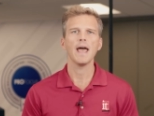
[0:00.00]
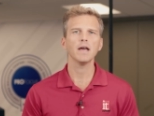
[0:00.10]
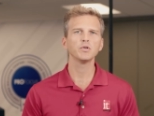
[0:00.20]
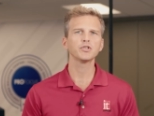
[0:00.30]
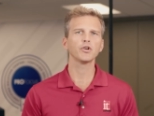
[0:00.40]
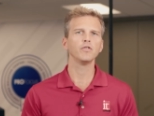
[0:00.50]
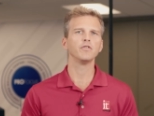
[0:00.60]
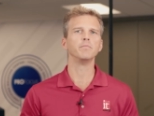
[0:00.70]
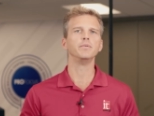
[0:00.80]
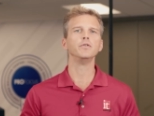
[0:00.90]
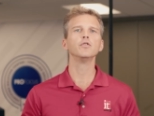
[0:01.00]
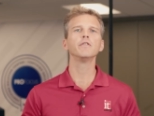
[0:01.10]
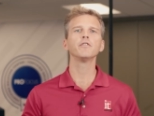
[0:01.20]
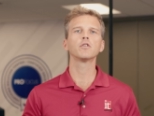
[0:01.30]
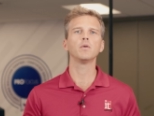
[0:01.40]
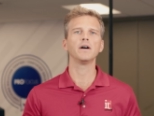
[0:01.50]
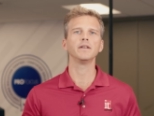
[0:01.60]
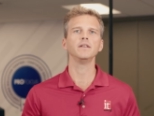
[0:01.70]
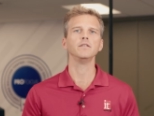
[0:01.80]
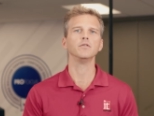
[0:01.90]
and we'll show you the beautiful
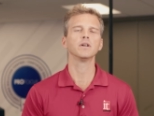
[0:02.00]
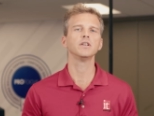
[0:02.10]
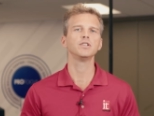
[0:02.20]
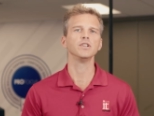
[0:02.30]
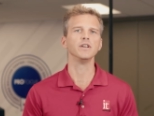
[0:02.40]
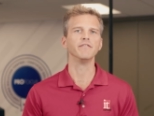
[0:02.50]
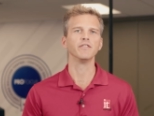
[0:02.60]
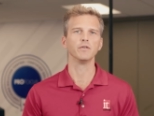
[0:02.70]
quality you can achieve